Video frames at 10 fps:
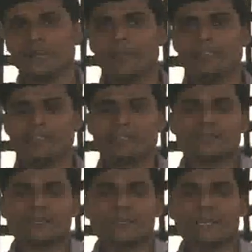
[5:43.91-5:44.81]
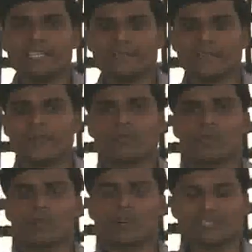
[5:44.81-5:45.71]
I mean, this is a place where
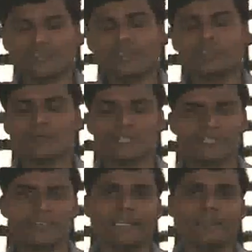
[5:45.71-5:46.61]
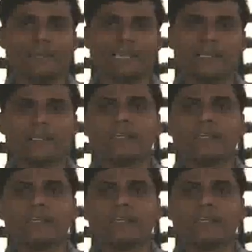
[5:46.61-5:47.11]
Recruiterbox works really well.